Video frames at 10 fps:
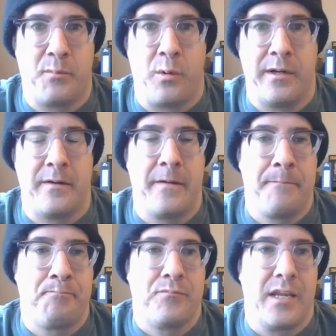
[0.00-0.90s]
point.
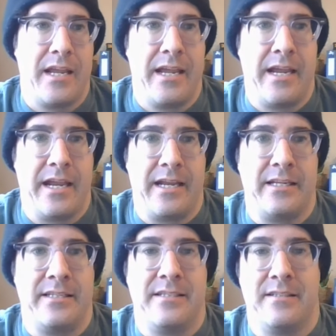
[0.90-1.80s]

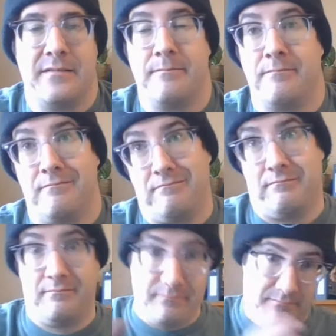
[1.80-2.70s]
And
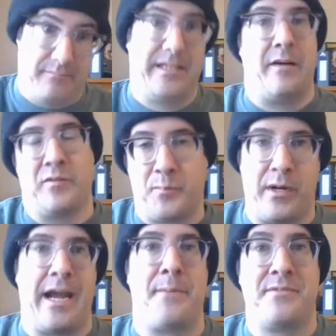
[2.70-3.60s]
that was
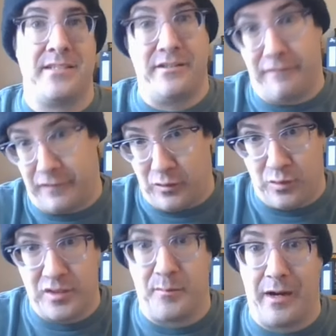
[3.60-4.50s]
perhaps
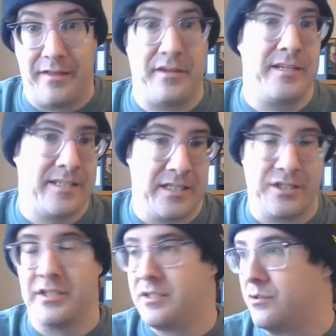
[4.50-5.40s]
diffused by the
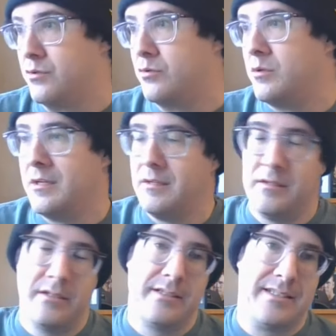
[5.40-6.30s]
decision to
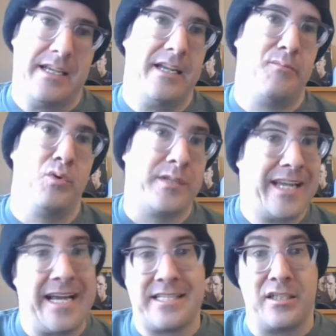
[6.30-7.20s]
send Bruce
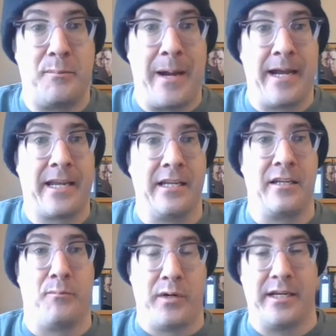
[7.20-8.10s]
Cassidy pack in
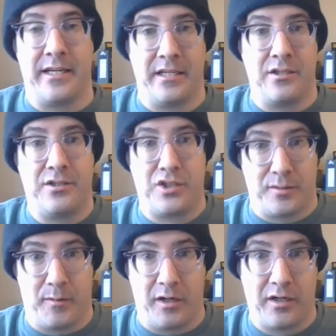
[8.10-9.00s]
and bring in
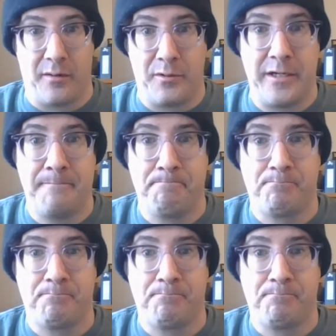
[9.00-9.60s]
Jim Montgomery.